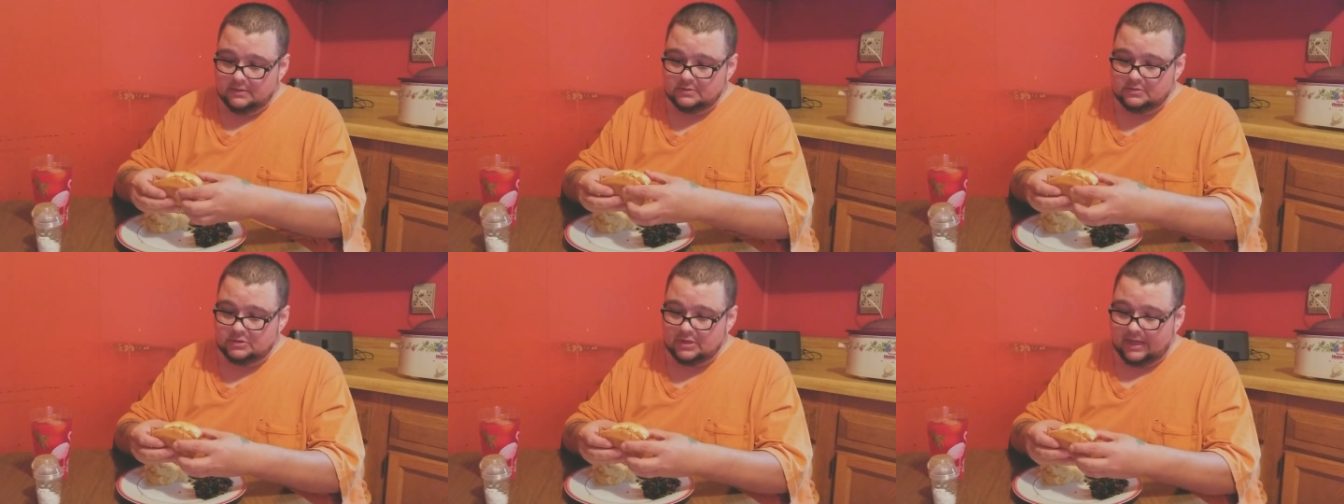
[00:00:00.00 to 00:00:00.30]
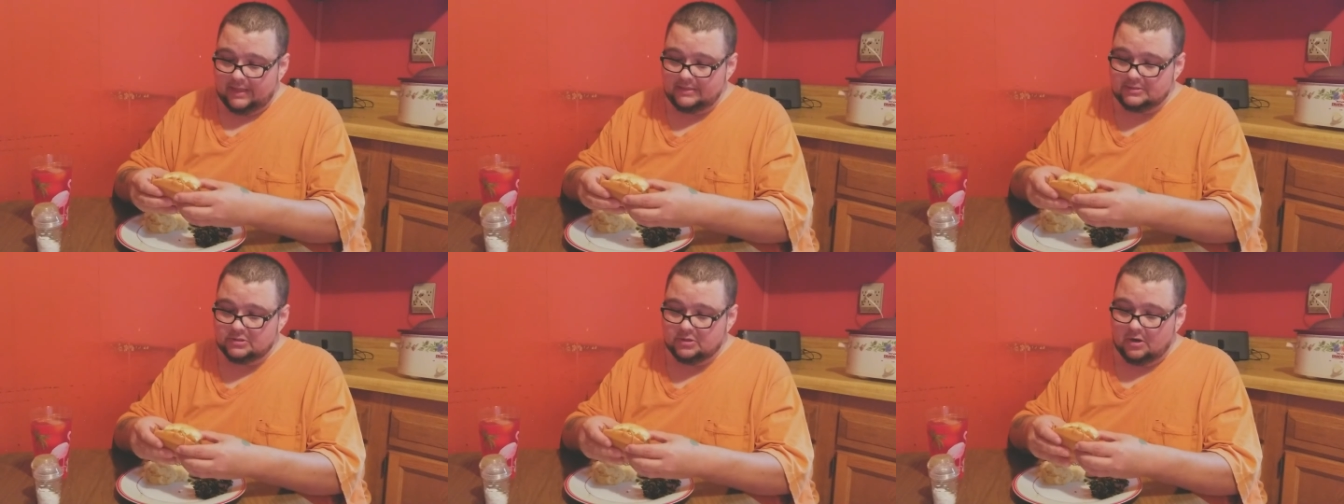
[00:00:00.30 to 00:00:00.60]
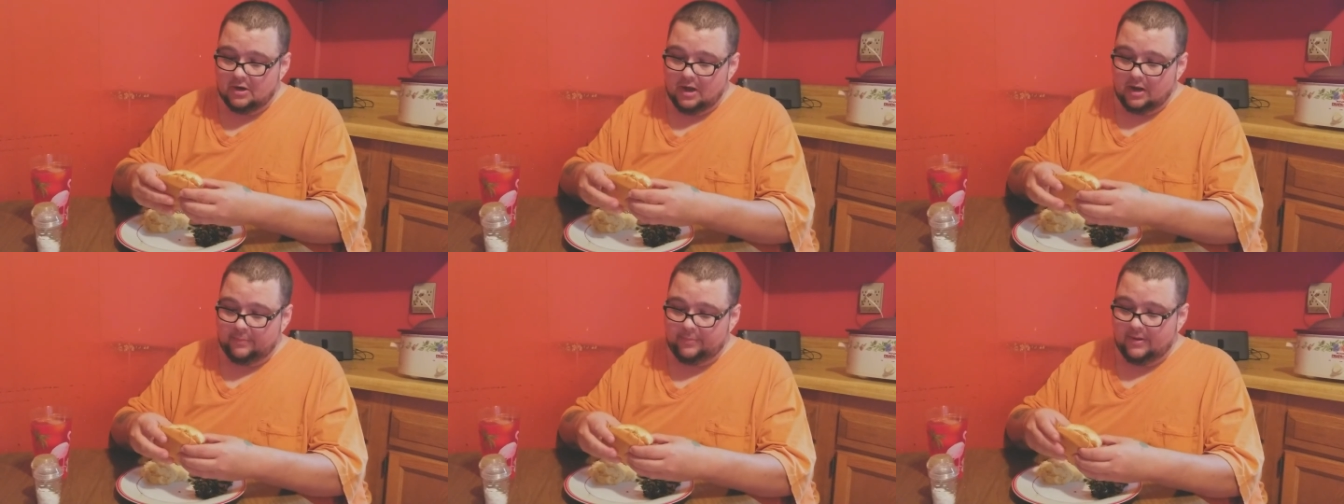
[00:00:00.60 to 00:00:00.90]
Try this
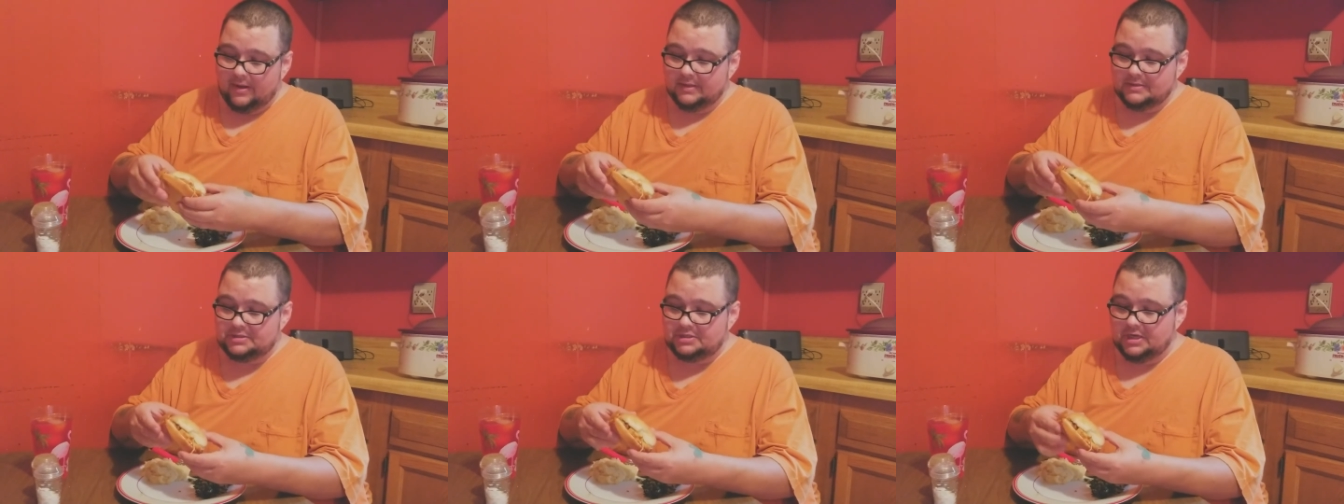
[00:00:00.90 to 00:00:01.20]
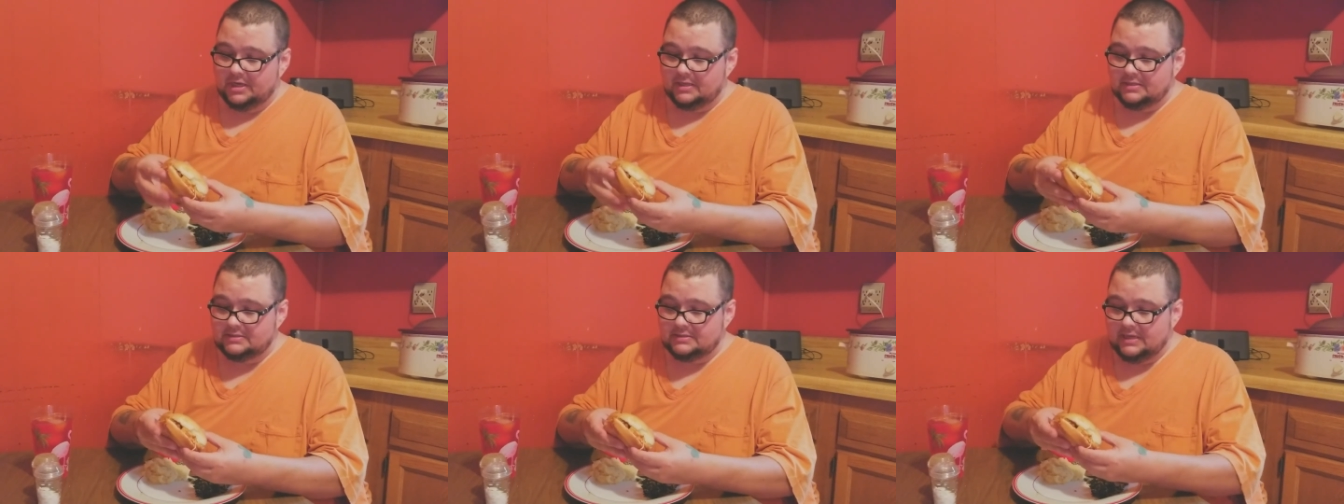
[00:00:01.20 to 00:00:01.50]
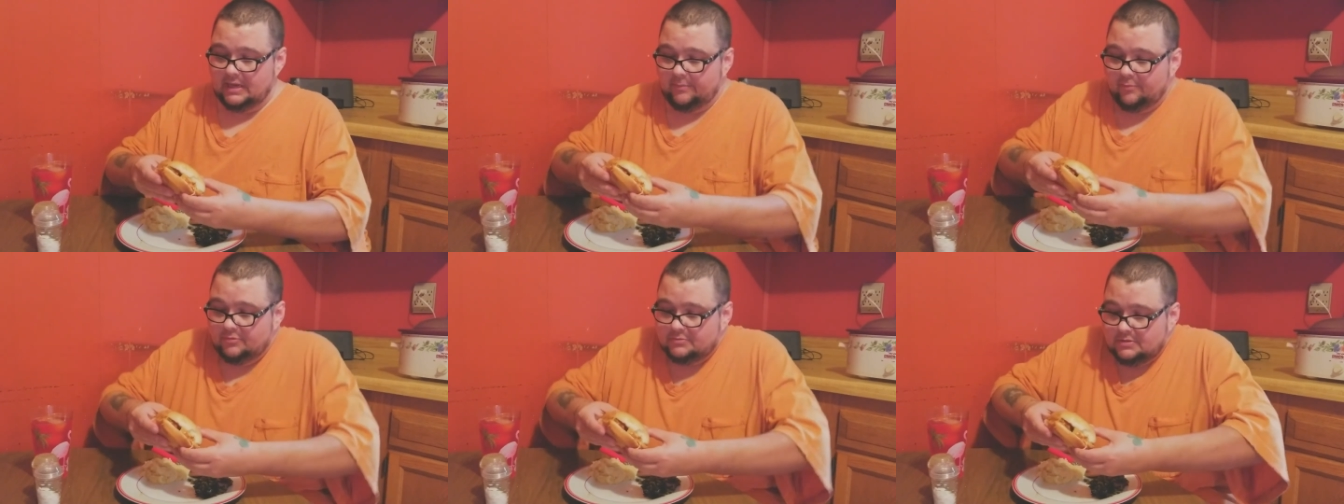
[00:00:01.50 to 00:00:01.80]
crock pot chicken
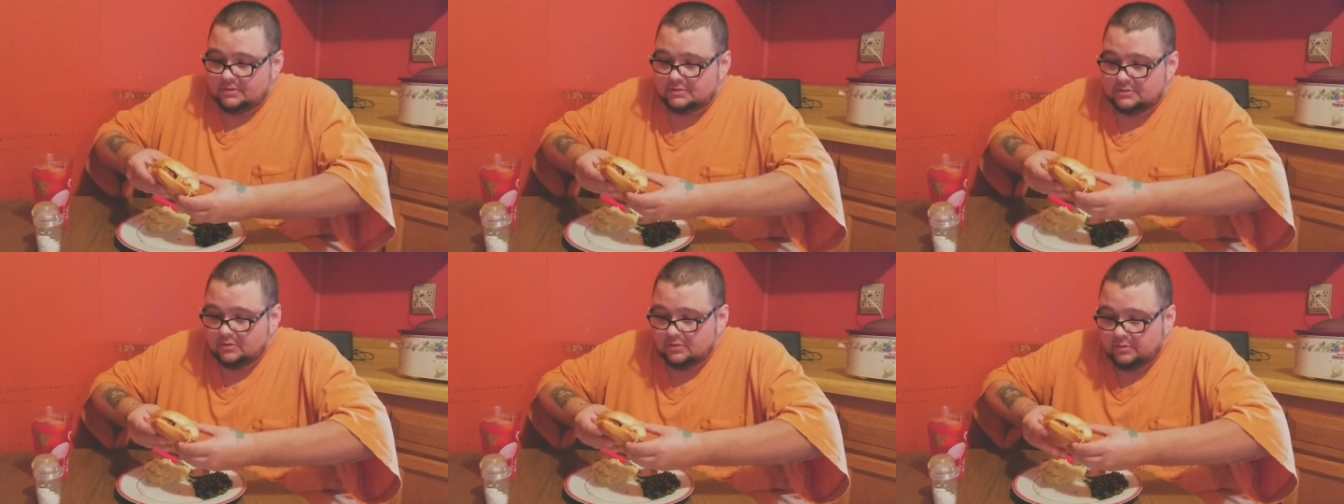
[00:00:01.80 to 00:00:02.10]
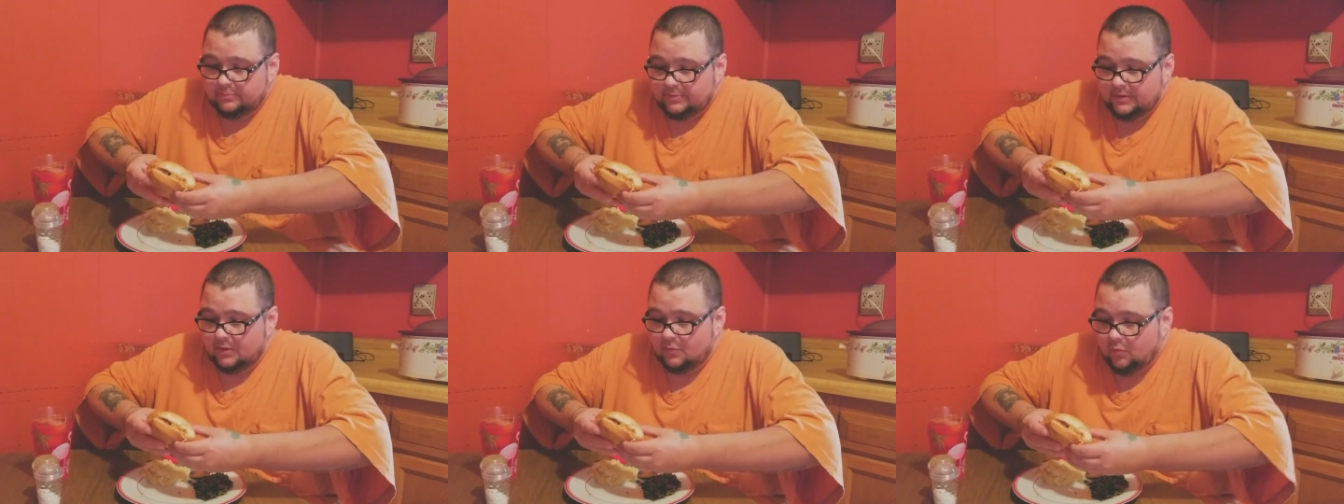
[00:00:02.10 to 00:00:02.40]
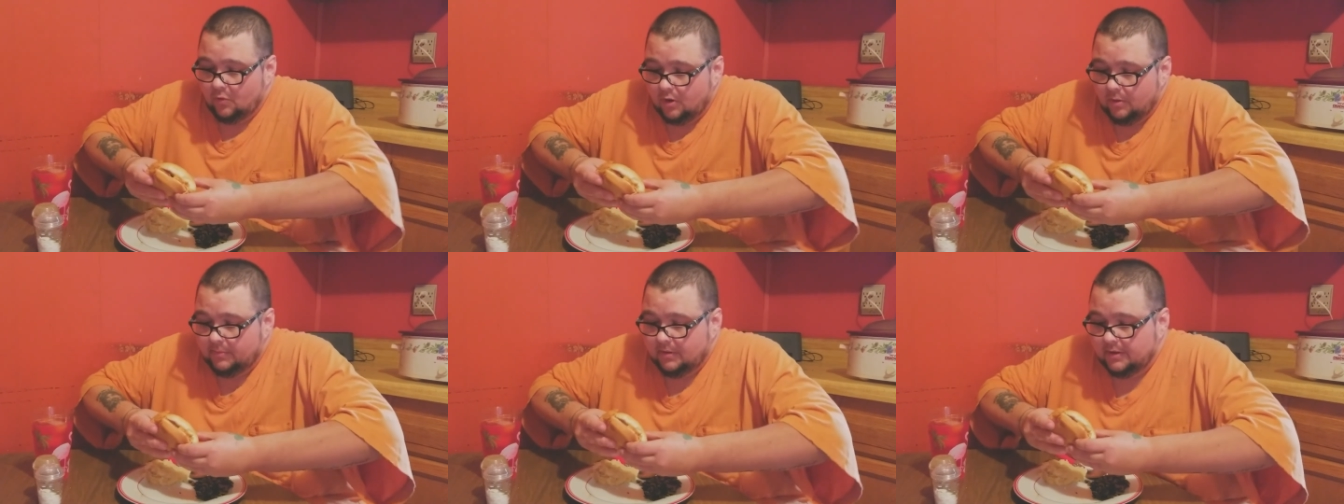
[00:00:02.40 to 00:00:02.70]
sandwich. Let's do the big
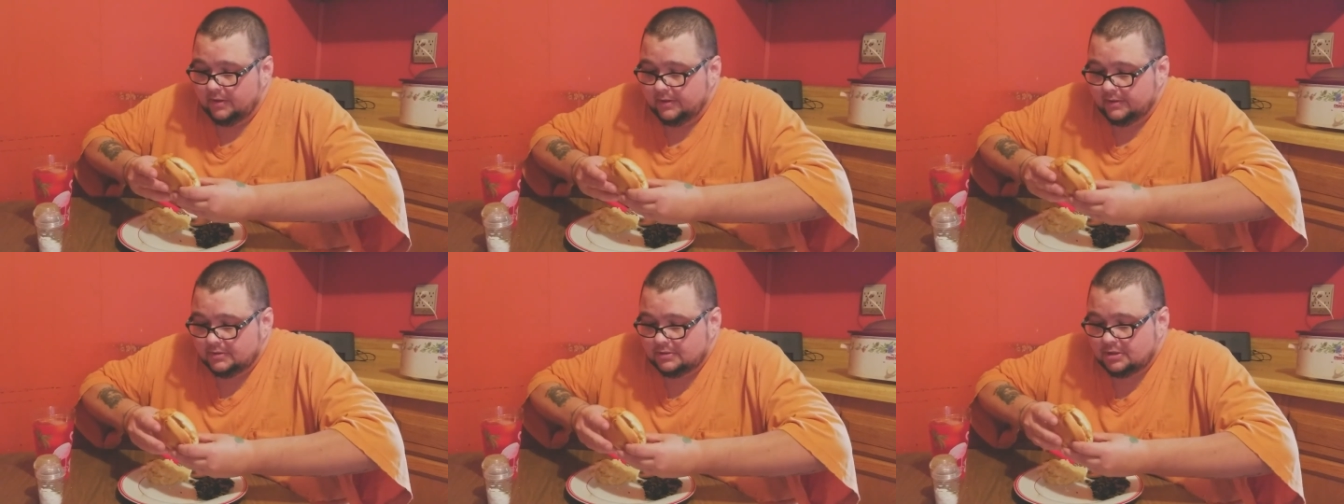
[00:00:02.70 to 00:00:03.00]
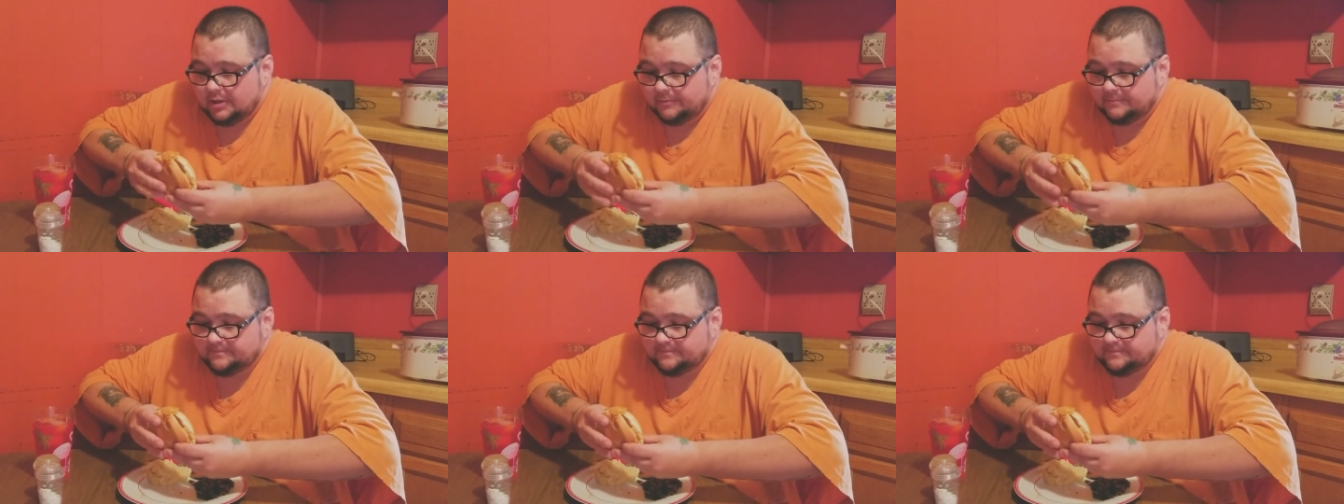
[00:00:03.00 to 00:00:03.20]
worm hunch.